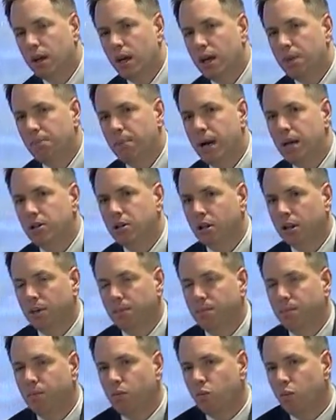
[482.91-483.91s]
and
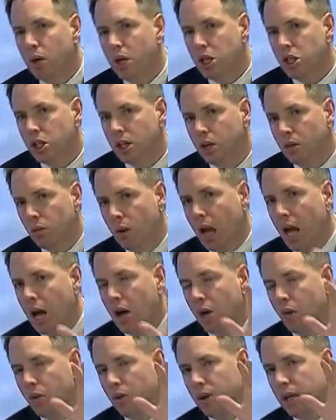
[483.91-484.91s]
basically reaching
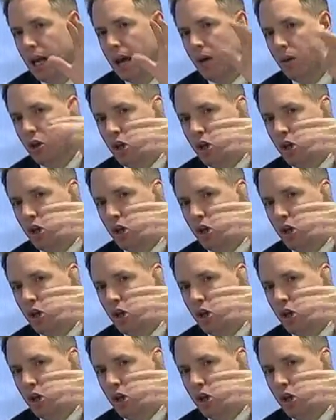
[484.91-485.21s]
around now